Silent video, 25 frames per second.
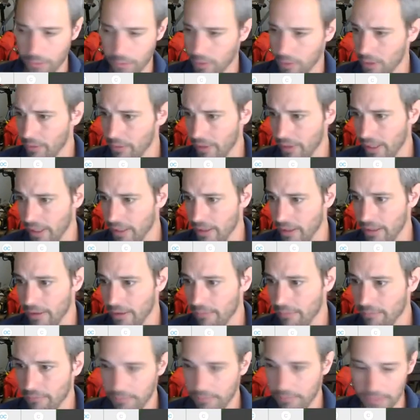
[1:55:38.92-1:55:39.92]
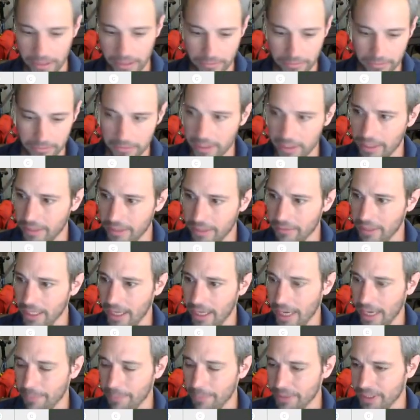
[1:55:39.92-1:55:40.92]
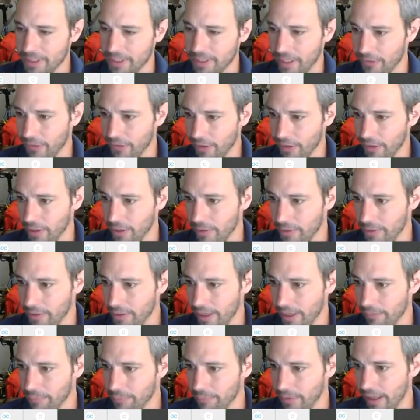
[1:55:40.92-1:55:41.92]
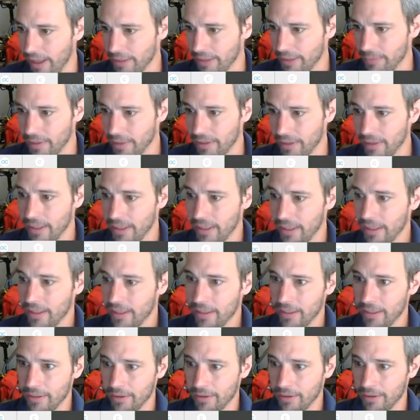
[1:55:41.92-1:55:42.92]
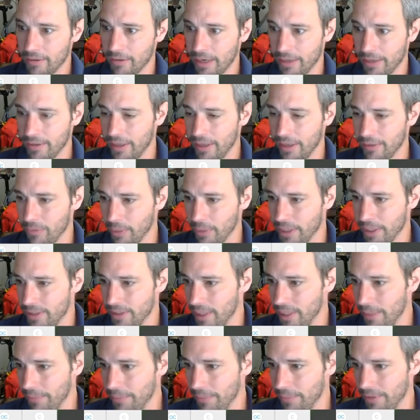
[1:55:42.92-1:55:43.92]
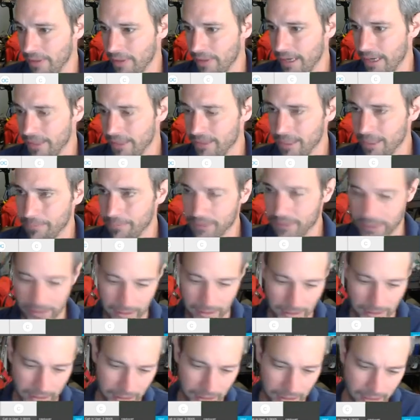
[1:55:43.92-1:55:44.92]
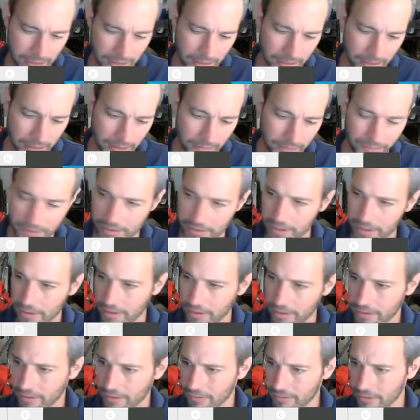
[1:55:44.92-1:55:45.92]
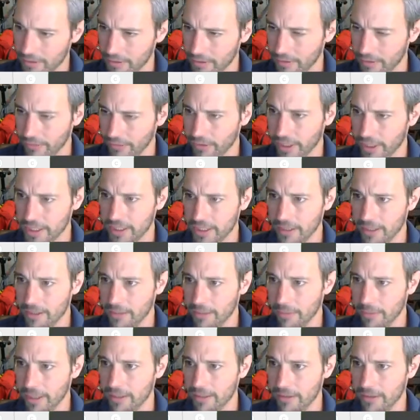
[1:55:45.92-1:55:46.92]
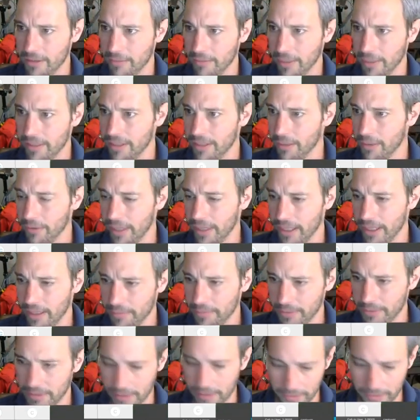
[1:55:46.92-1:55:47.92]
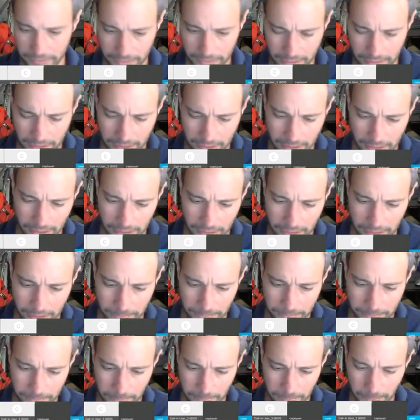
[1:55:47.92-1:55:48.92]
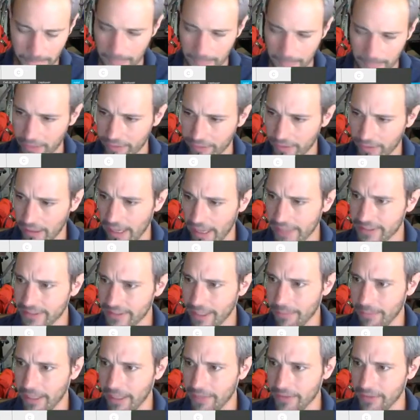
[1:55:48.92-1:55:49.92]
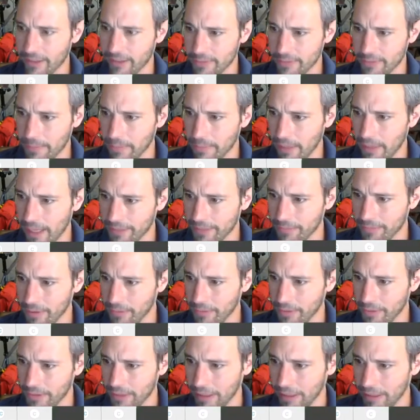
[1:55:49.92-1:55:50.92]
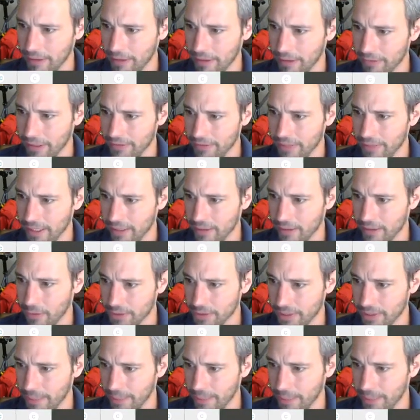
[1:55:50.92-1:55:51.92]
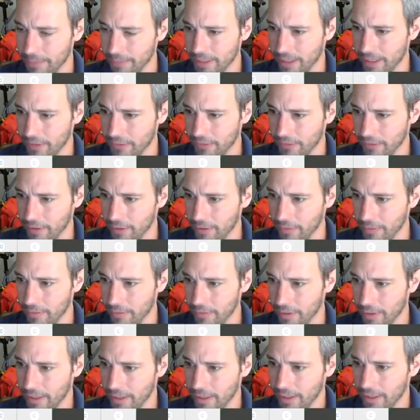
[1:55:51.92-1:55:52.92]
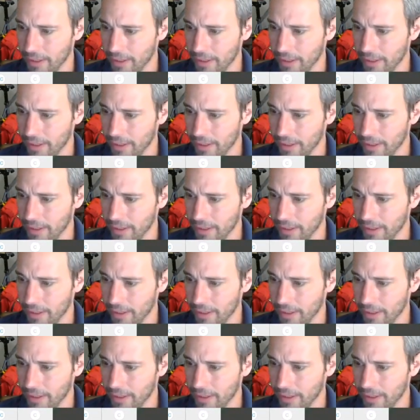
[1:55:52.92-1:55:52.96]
work with probably really, really hypersonic flow, and you have plasma, on the wingtips because the high temperature of the, due to the friction, you might deal with that type of stuff. I think the last time I even talked about plasma was when I was taking a course on hypersonic flow.